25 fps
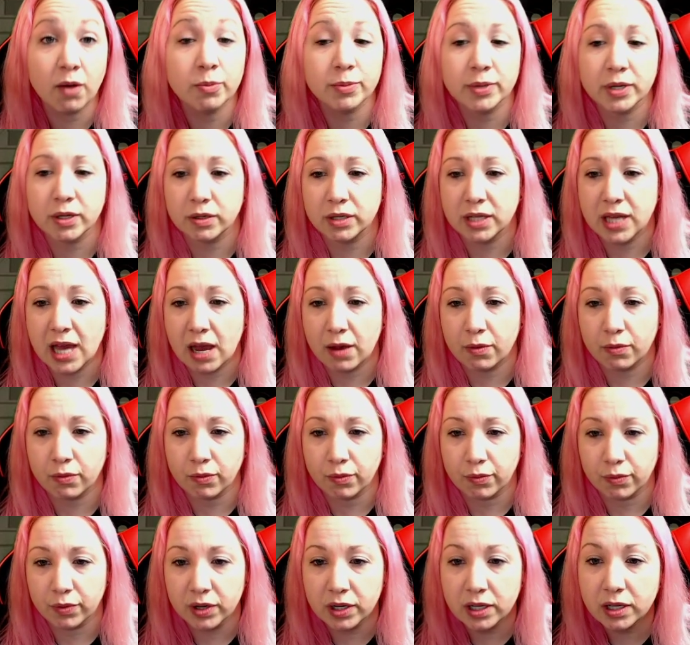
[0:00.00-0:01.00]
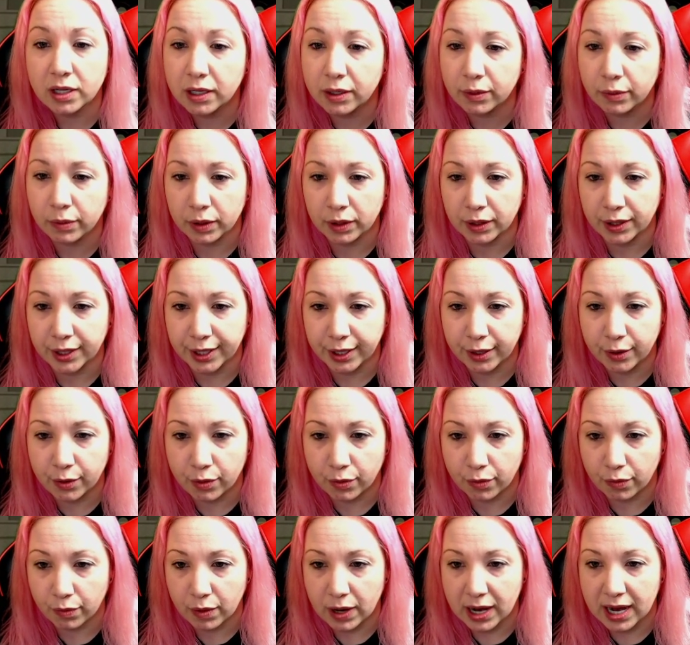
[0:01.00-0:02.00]
would be a really, really
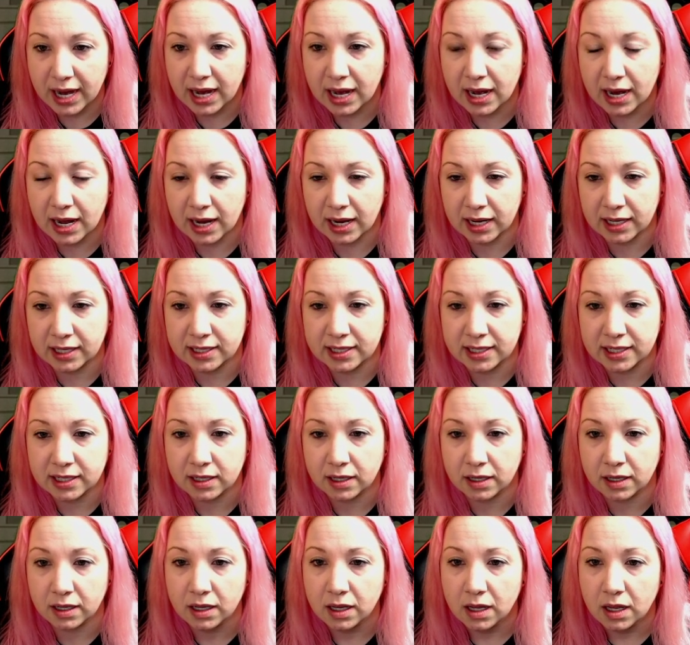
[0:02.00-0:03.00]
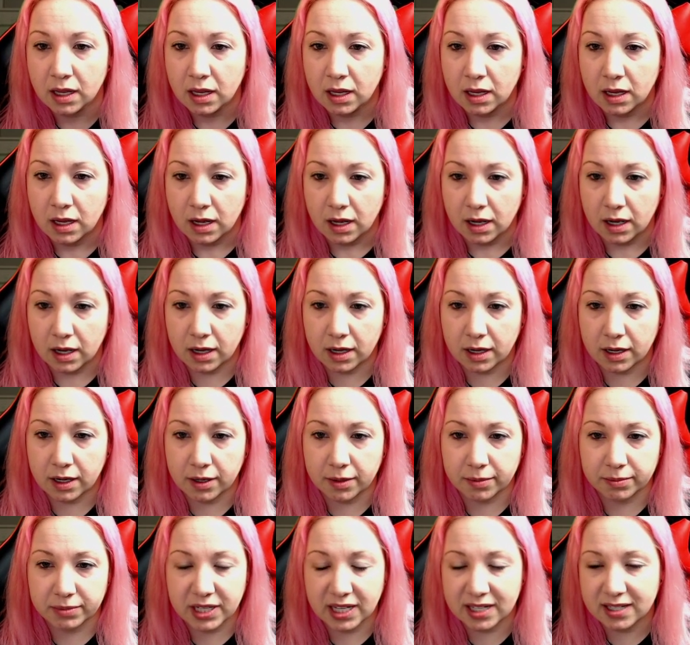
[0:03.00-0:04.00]
great idea.
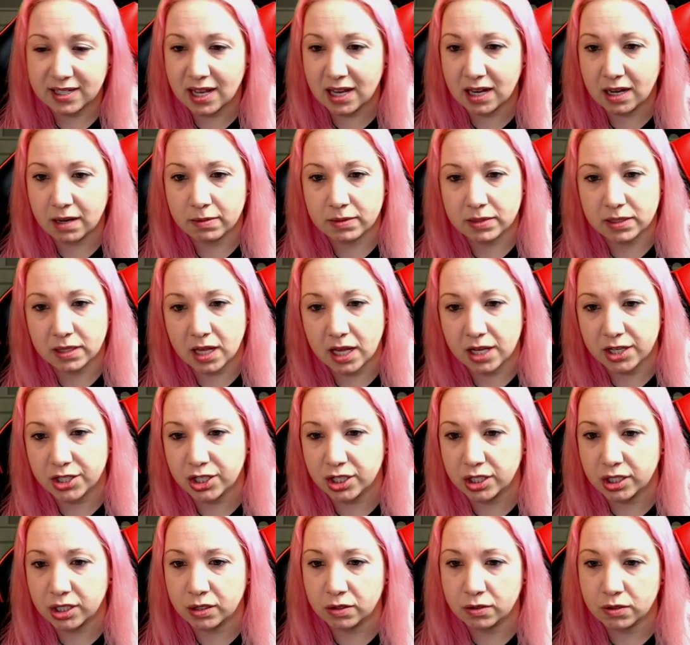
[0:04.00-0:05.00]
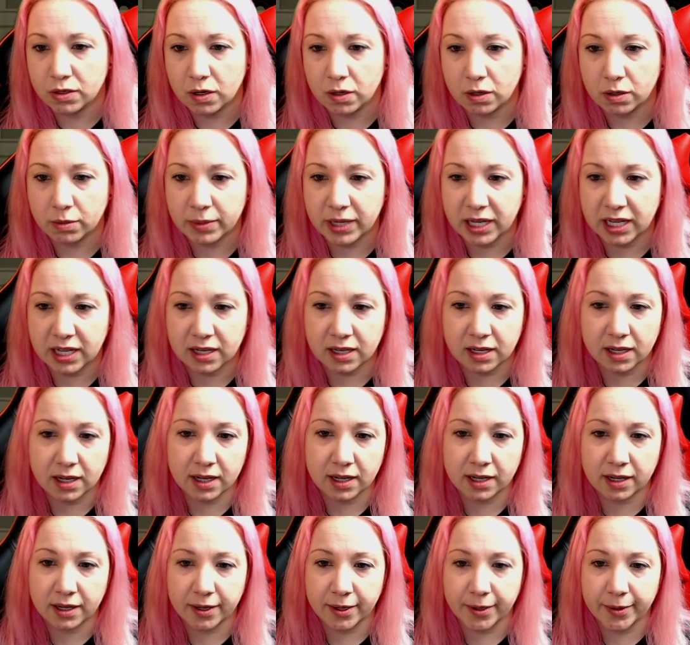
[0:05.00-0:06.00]
Titanium is legend, you know it, man.
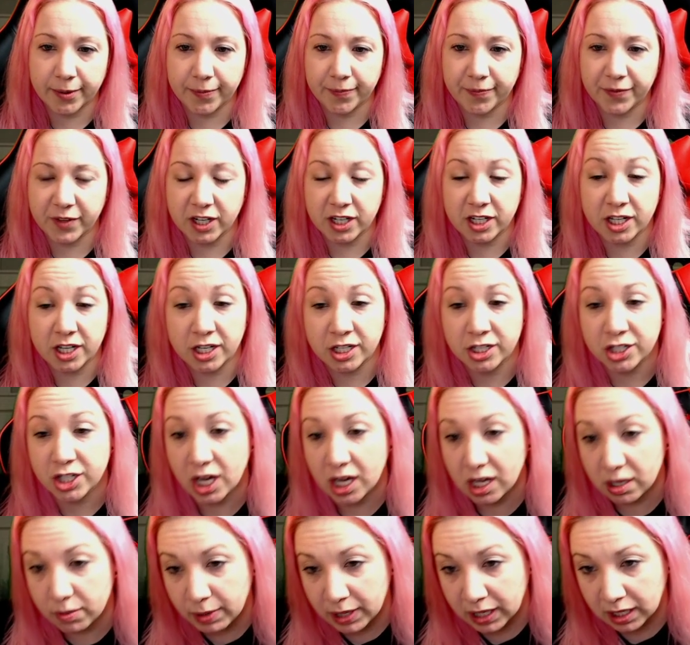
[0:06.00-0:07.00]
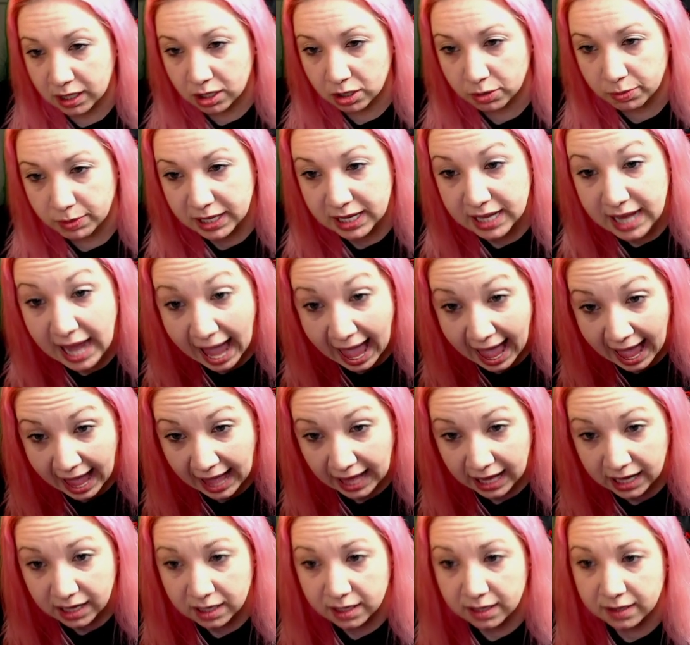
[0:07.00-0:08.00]
And Jetty Pink could be
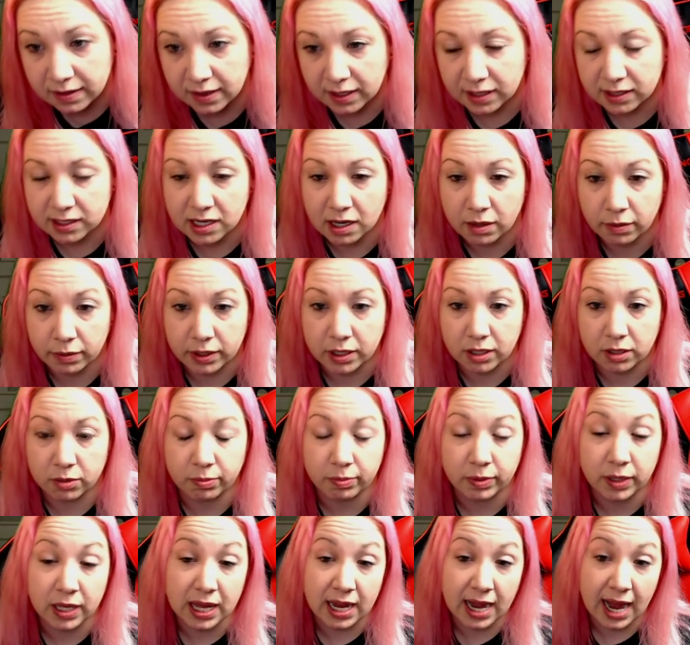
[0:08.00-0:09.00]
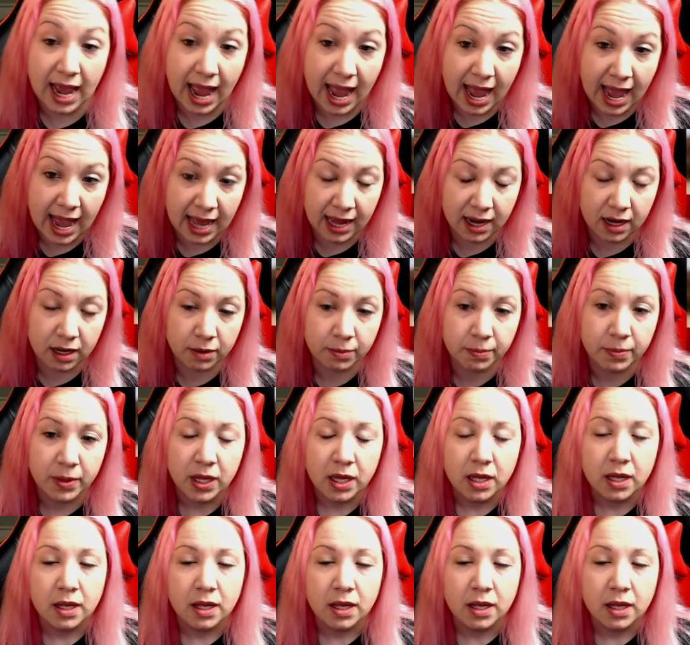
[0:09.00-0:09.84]
Cat, and that's how we could get Adam.